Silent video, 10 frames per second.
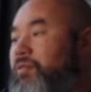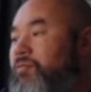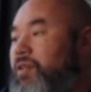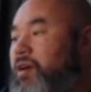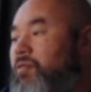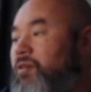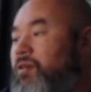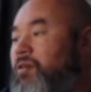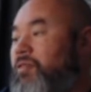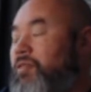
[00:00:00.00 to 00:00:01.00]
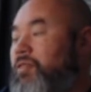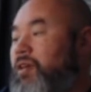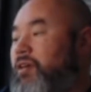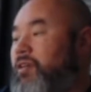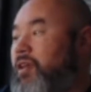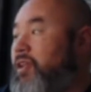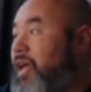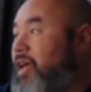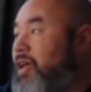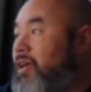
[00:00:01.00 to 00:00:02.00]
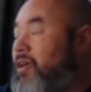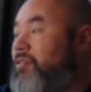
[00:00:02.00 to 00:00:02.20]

flour, then in egg, and